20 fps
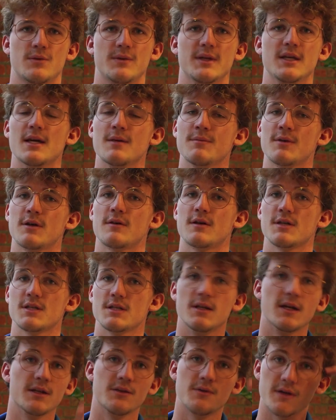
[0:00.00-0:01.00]
we came across
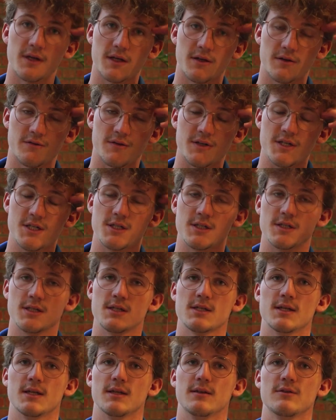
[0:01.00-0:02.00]
Network
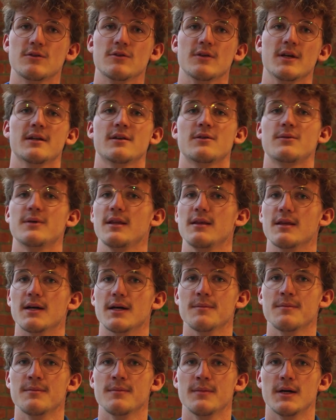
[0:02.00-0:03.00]
Innovations, and together with
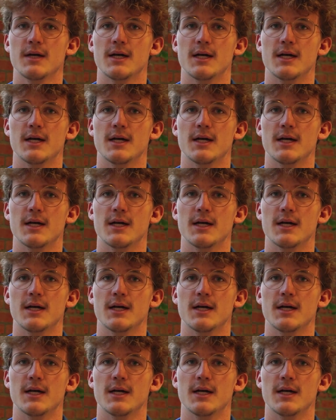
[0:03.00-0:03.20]
them,